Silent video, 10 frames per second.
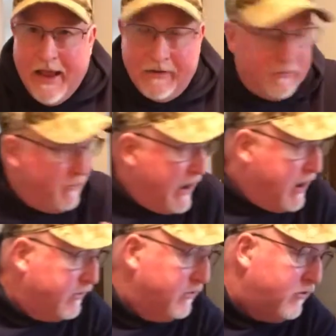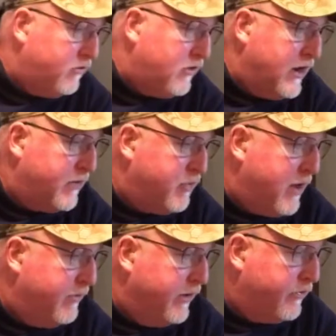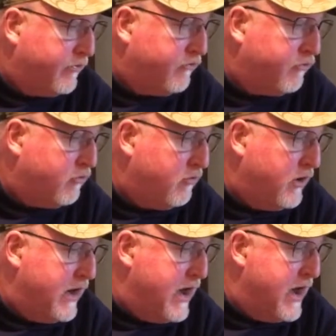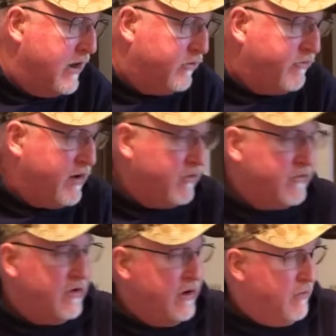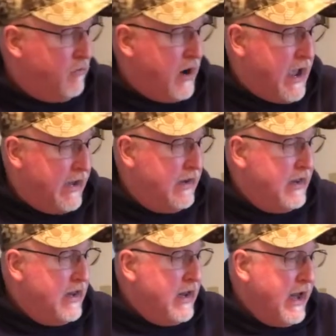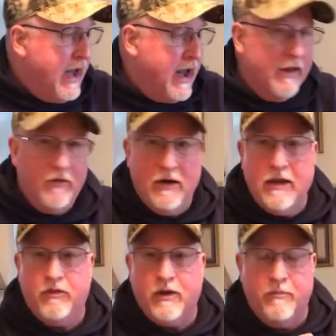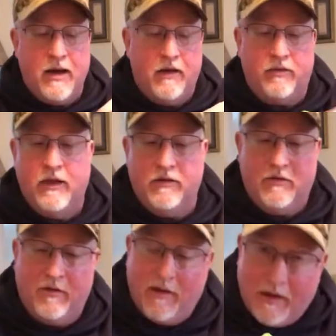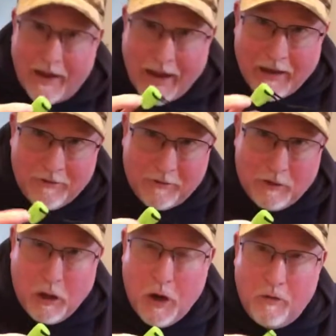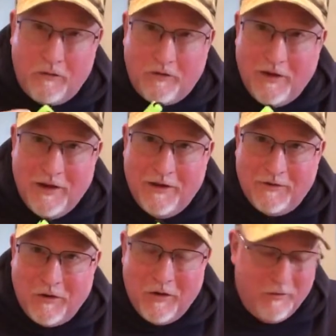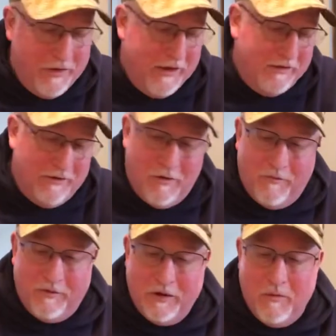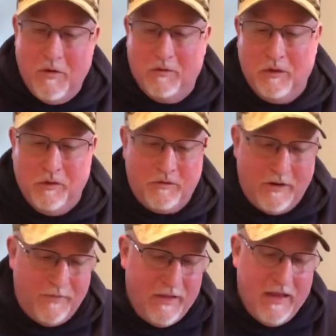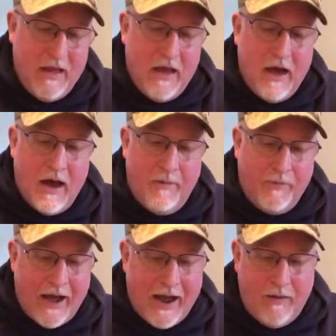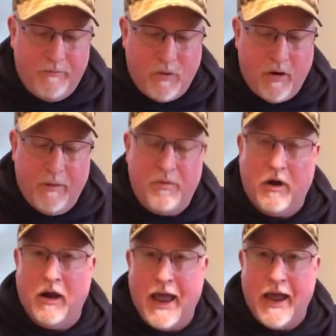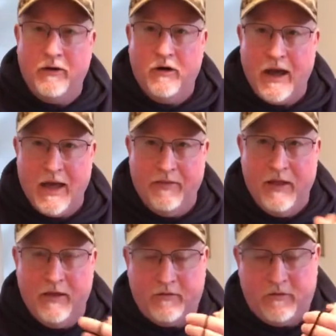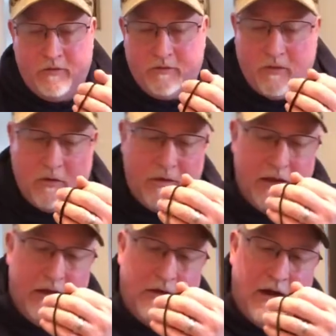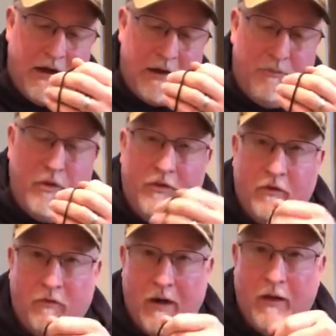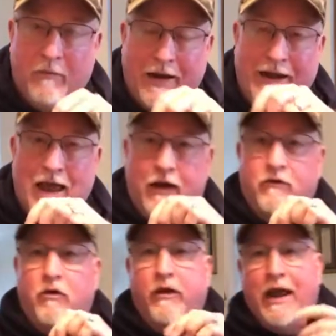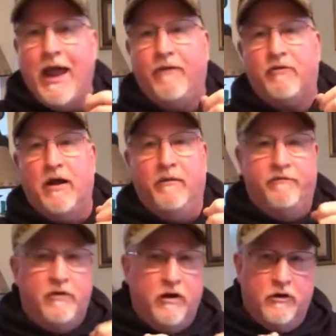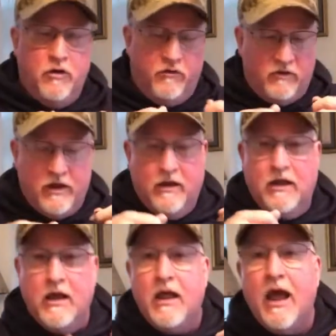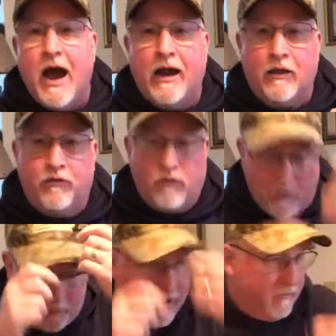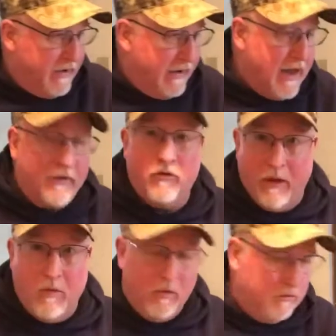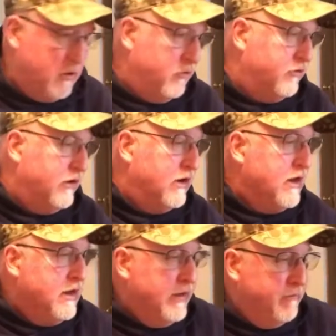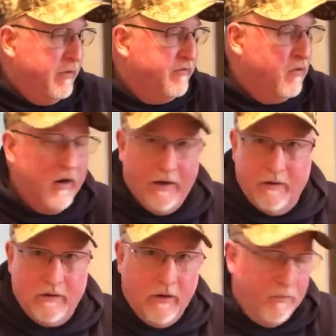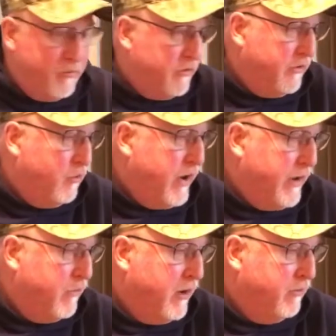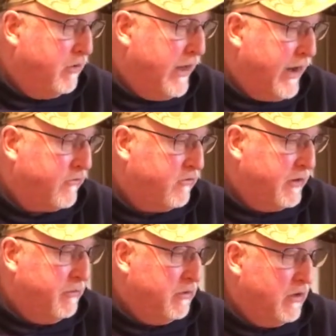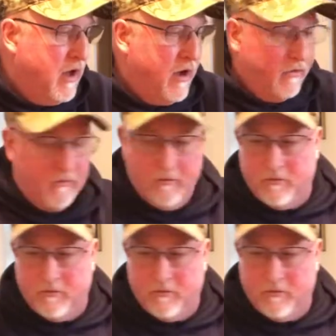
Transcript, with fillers: It's about looks like probably a three-inch ferrocerium rod, and the neat thing about this is the little handle glows so that hopefully you won't lose it. Um, I'm going to put a lanyard on this so that I can put this around my neck so that after I've done used it, I can throw it around my neck so I won't lose it before I, you know, put it away where it actually belongs.